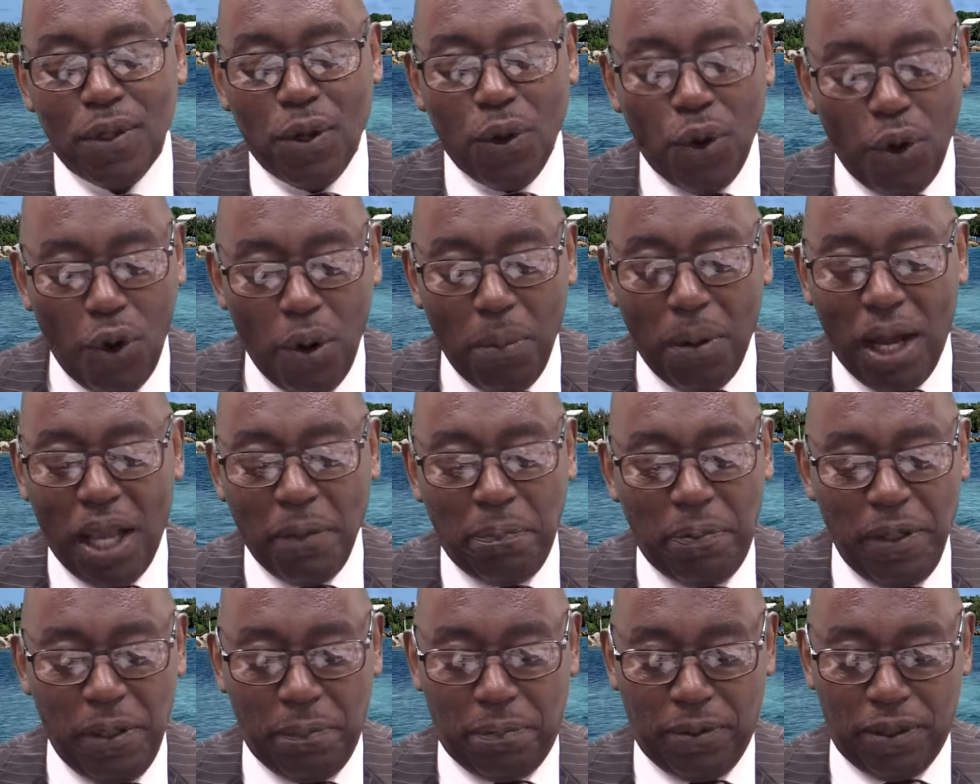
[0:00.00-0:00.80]
"Oh, my
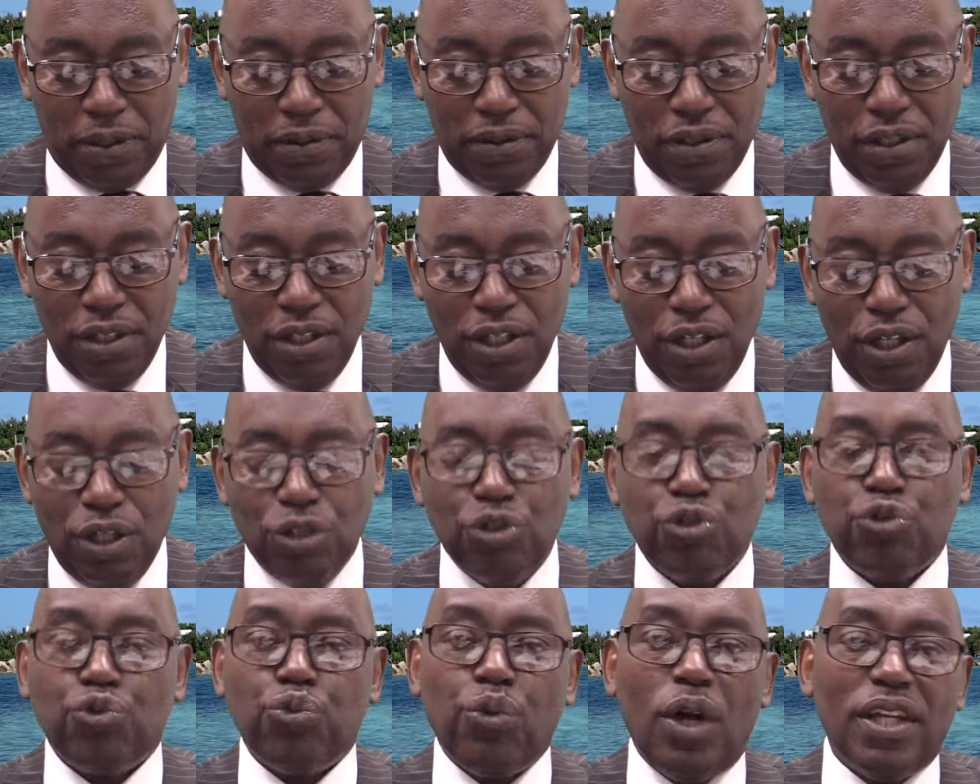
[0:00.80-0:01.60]
people,
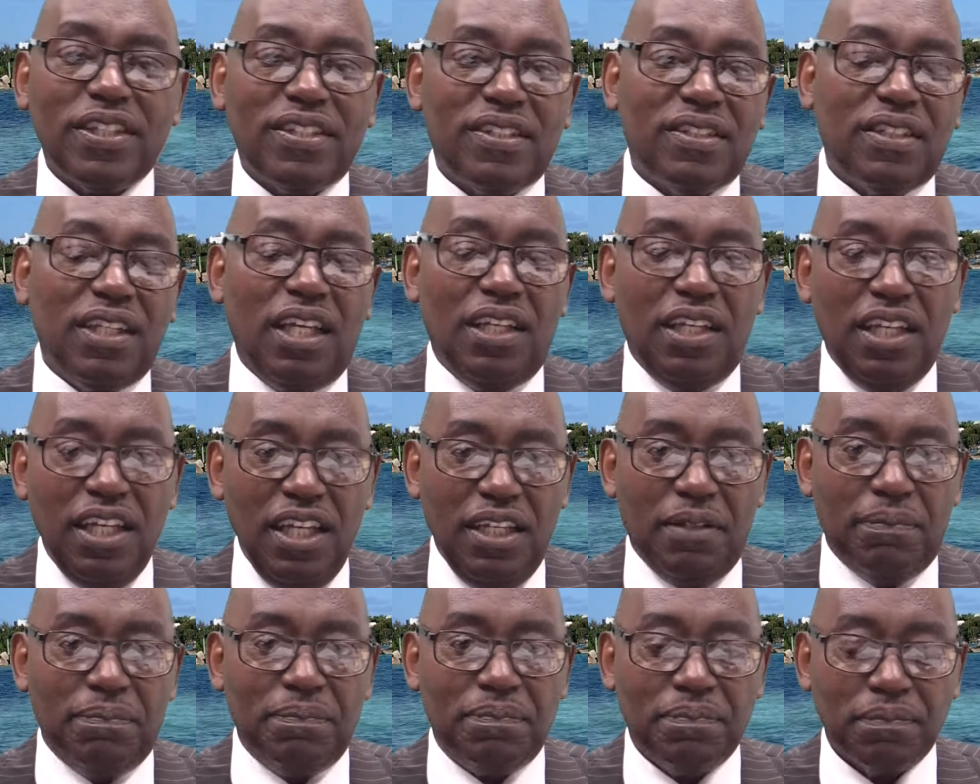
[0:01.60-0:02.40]
trust in
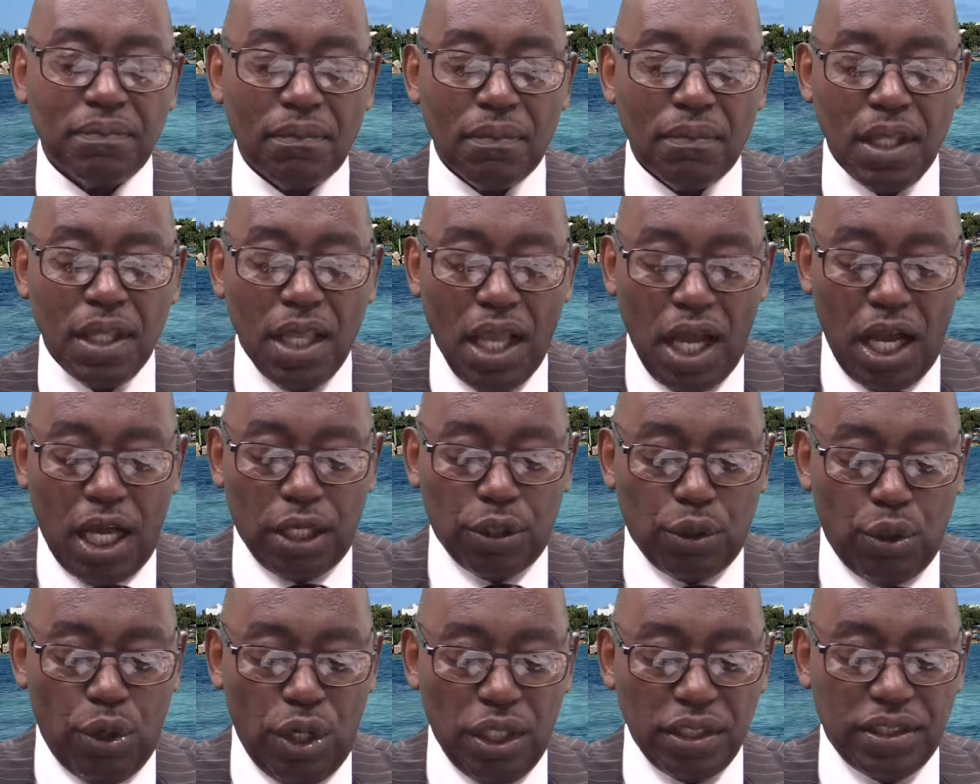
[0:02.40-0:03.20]
him at
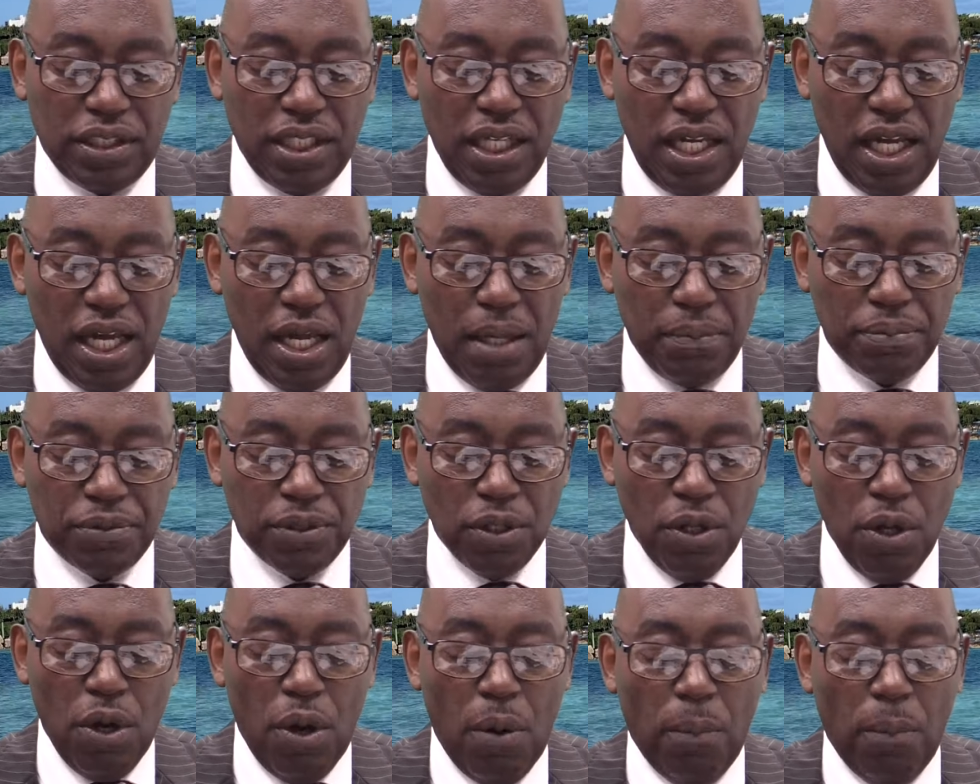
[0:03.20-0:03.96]
all times.